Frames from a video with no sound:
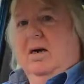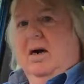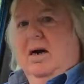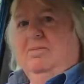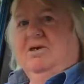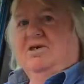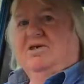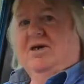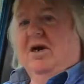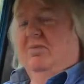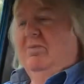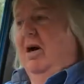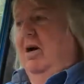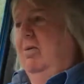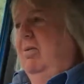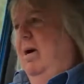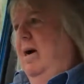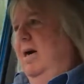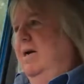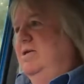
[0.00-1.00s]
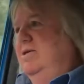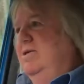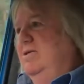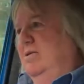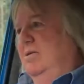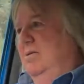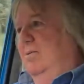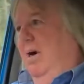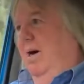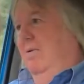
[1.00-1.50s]
I'm just on my way
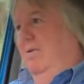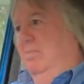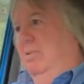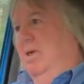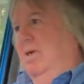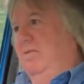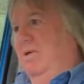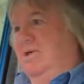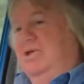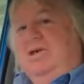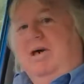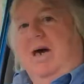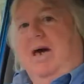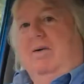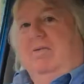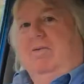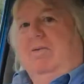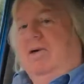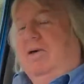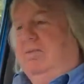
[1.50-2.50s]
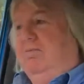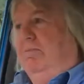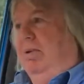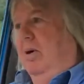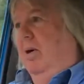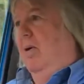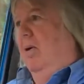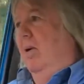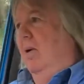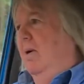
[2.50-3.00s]
to have a bit of a chat with
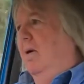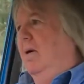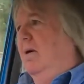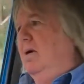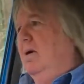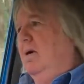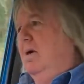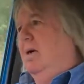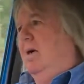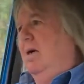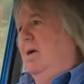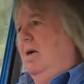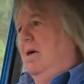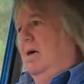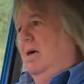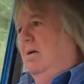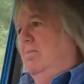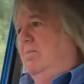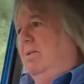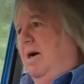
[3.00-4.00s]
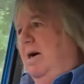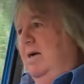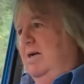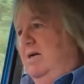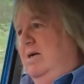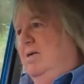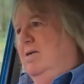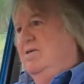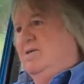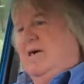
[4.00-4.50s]
Paul about
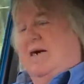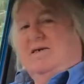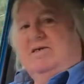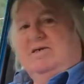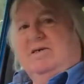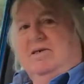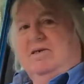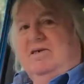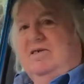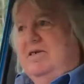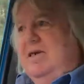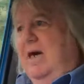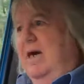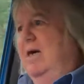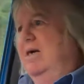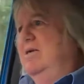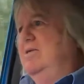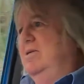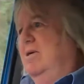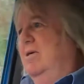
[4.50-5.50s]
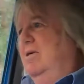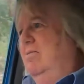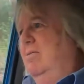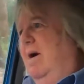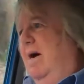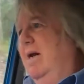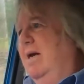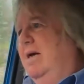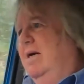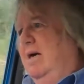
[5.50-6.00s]
his Datsun Stanza
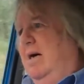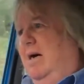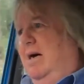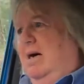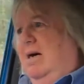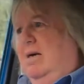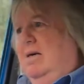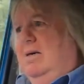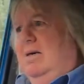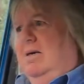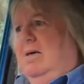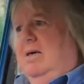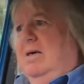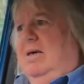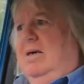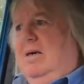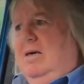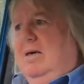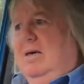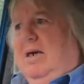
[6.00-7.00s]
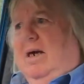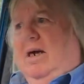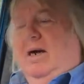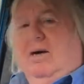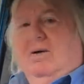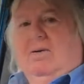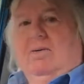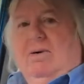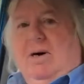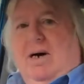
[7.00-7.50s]
rally car.
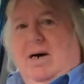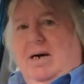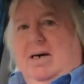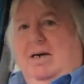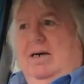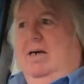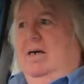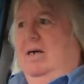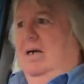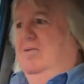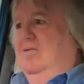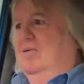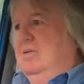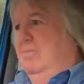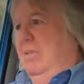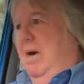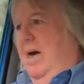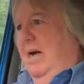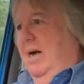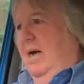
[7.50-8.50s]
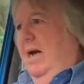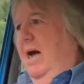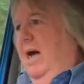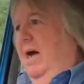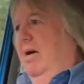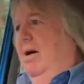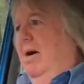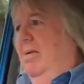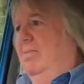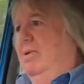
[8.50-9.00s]
Now, he lives about an
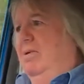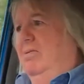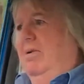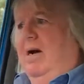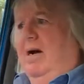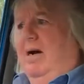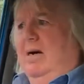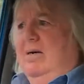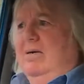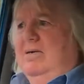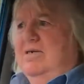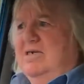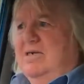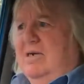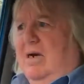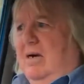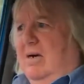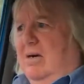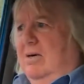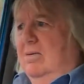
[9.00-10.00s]
hour up the road, so